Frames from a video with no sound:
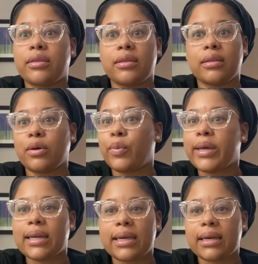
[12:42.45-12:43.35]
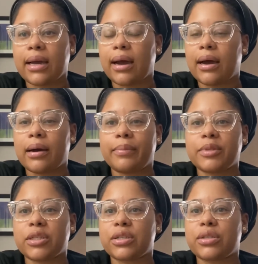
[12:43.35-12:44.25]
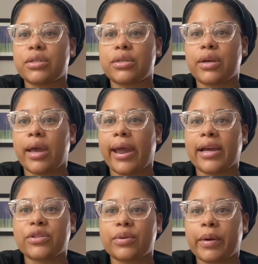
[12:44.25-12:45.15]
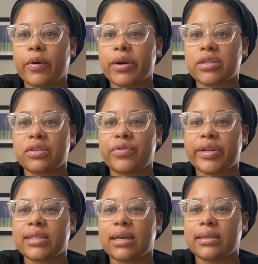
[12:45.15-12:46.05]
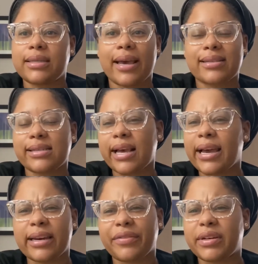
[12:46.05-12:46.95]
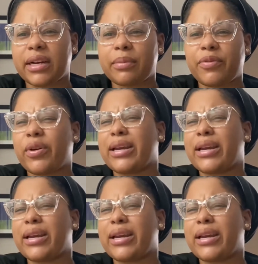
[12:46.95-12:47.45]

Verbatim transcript: the week leading up, just answering my questions via text because I had never done it before.